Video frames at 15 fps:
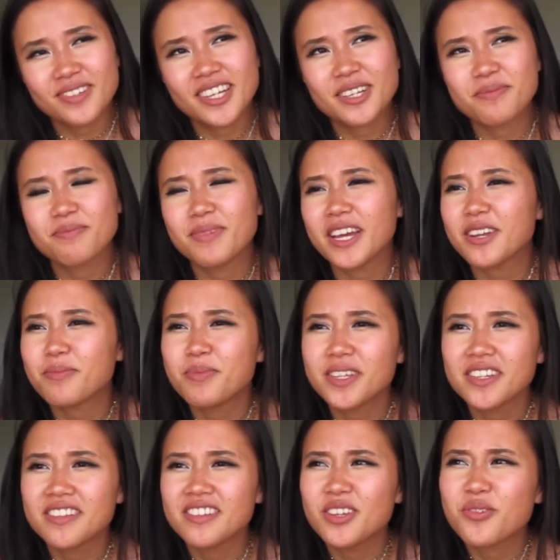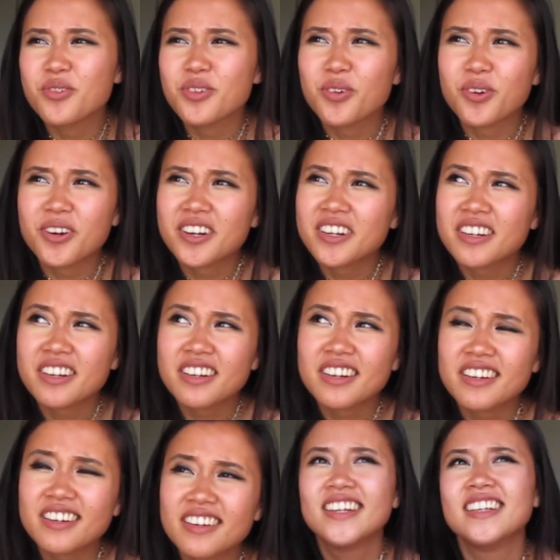It might have been New
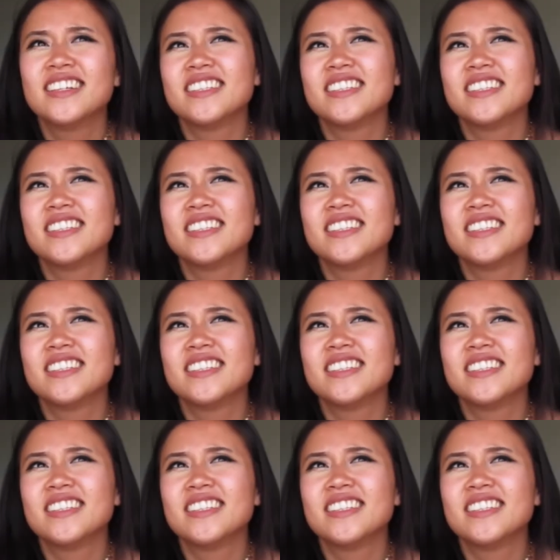Yorker,